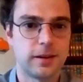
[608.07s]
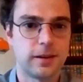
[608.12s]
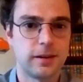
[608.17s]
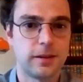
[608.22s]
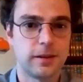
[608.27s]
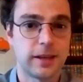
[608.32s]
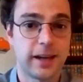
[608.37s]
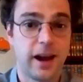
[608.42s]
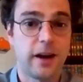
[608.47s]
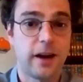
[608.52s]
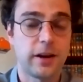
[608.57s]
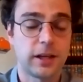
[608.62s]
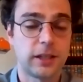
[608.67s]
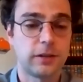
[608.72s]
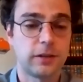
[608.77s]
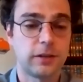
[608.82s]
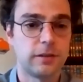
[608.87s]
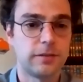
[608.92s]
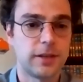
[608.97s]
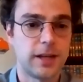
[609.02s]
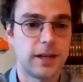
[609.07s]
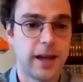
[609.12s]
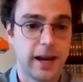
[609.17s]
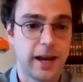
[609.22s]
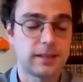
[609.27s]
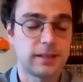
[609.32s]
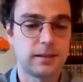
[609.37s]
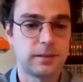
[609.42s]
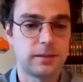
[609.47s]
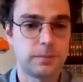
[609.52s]
character of the
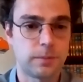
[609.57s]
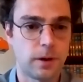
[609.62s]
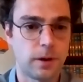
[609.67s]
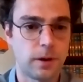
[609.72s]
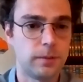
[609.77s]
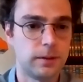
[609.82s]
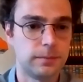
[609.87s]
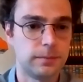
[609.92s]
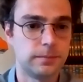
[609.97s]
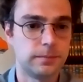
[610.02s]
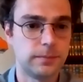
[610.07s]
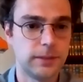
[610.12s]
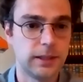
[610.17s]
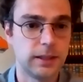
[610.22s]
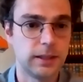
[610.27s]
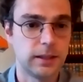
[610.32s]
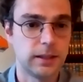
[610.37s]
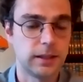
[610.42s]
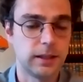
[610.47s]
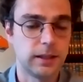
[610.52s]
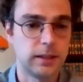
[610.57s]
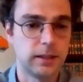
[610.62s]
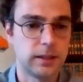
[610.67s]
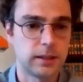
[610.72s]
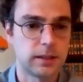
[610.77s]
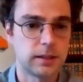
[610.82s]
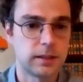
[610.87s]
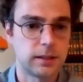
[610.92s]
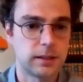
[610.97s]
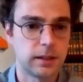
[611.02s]
next problem in
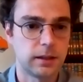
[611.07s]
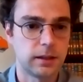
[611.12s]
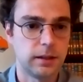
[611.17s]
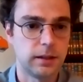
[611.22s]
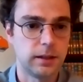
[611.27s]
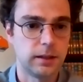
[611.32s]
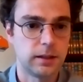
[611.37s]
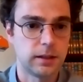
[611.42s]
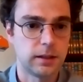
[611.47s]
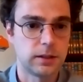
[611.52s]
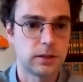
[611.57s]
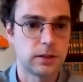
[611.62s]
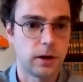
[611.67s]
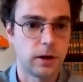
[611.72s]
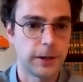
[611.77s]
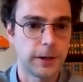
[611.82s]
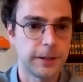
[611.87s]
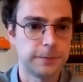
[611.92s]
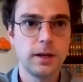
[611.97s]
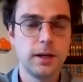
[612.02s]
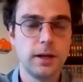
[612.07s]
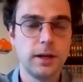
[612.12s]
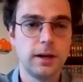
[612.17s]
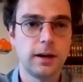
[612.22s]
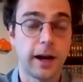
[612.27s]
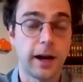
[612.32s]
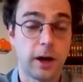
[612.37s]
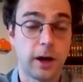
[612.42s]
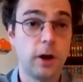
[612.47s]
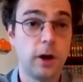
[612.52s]
this saga.
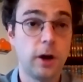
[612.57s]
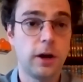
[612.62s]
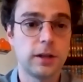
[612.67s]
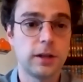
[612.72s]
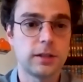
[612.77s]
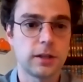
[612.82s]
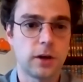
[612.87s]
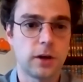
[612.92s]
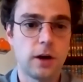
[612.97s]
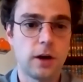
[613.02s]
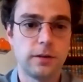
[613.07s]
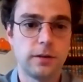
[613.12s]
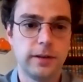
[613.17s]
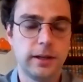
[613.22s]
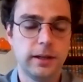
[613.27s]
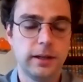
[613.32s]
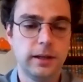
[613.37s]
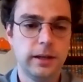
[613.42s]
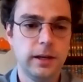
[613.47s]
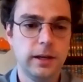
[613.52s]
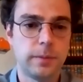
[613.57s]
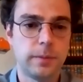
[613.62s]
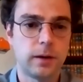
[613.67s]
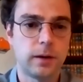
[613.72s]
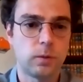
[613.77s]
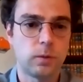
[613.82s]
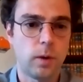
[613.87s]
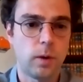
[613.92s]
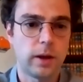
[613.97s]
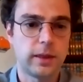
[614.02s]
I can't answer confidently
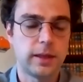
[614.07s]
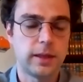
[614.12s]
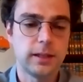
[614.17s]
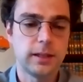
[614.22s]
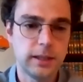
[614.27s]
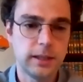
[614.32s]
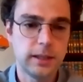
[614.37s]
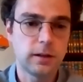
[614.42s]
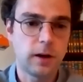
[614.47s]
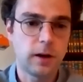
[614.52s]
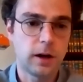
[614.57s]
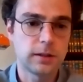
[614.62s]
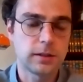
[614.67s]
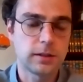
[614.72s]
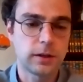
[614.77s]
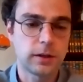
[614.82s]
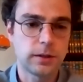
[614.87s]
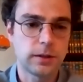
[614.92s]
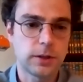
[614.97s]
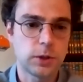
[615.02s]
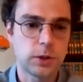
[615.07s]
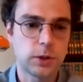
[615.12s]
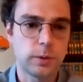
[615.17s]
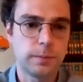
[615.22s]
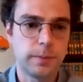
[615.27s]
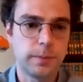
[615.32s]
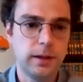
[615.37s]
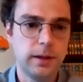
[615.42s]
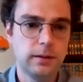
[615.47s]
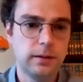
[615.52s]
about what the legal consequences would
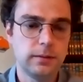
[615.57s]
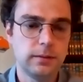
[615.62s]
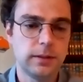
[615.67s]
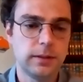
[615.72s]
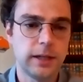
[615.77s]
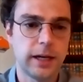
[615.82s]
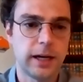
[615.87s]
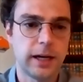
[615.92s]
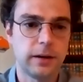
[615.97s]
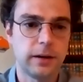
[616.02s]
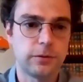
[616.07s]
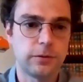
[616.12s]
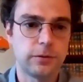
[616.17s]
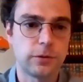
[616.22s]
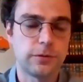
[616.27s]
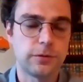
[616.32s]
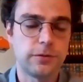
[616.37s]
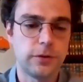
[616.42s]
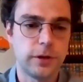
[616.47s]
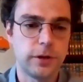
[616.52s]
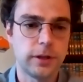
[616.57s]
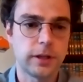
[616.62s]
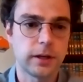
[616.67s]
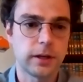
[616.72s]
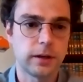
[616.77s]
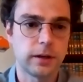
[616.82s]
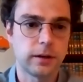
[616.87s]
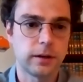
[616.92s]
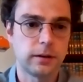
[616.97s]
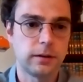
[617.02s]
be for
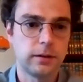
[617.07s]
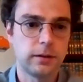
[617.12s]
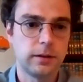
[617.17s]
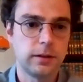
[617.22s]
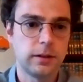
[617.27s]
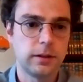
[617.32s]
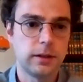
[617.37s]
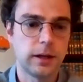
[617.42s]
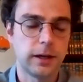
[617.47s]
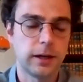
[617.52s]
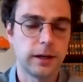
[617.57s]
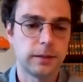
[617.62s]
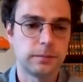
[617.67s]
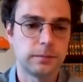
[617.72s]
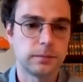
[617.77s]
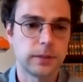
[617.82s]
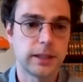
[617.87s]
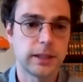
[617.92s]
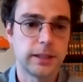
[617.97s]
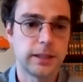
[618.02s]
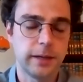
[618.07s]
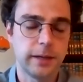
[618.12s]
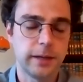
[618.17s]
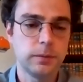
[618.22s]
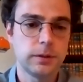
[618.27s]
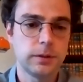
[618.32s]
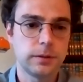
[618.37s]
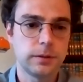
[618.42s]
further contempt.